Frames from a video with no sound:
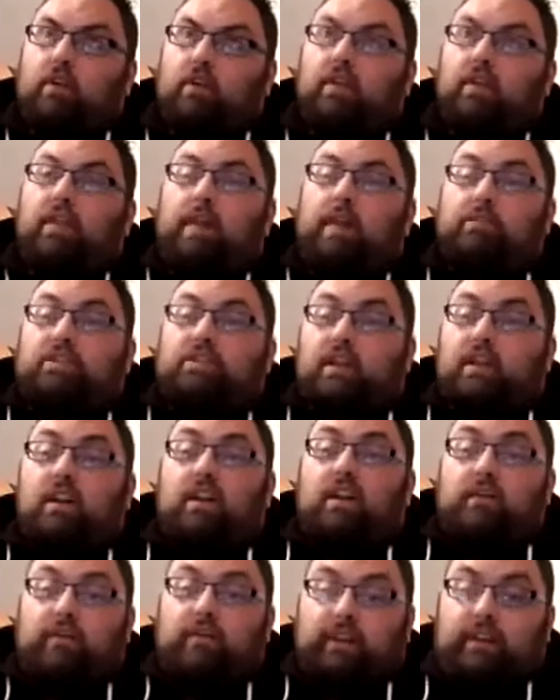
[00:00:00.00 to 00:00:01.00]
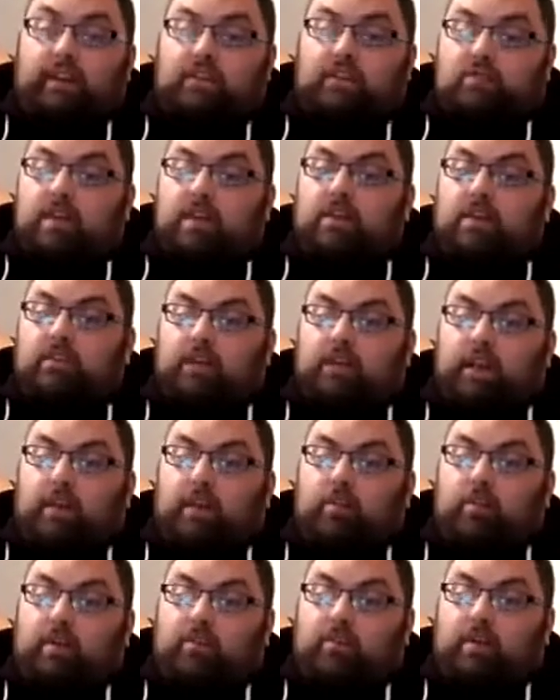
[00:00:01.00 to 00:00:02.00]
them turning things around a
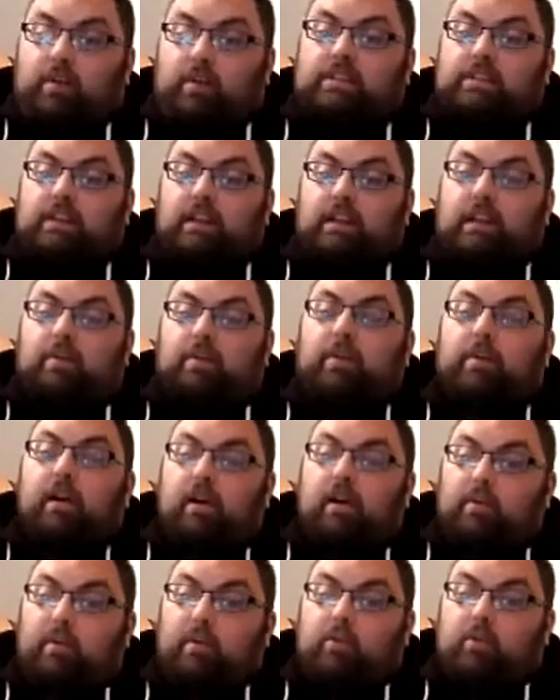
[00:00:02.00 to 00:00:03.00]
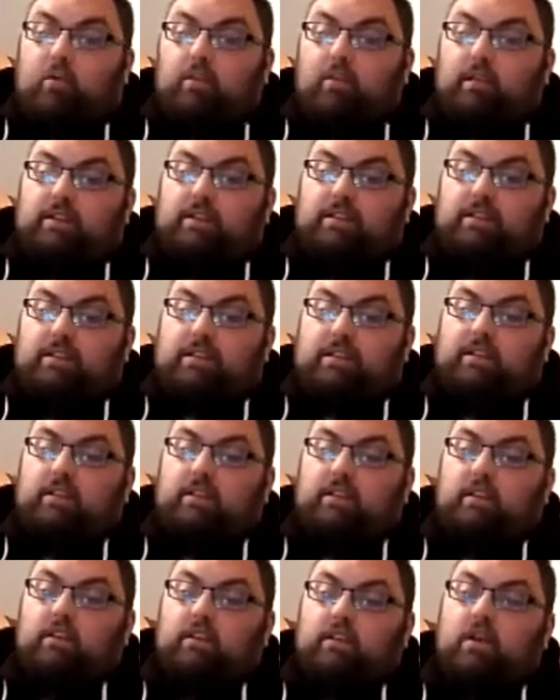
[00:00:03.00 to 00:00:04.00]
little bit recently and becoming more
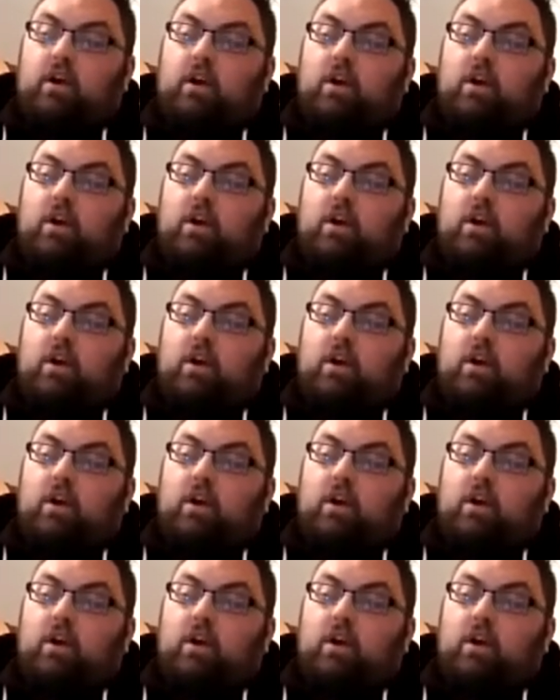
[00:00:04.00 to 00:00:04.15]
consistent?